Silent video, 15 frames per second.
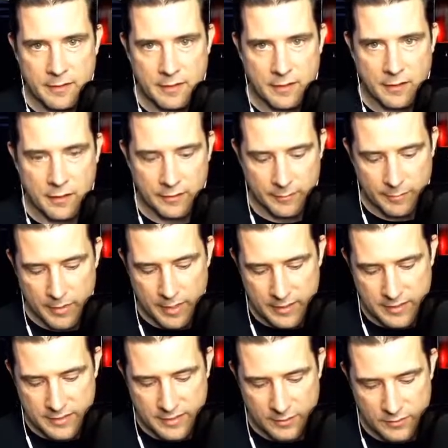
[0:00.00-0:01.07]
on the
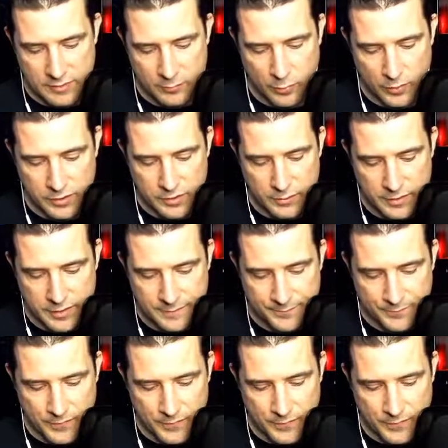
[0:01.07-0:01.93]
box. That was important to us.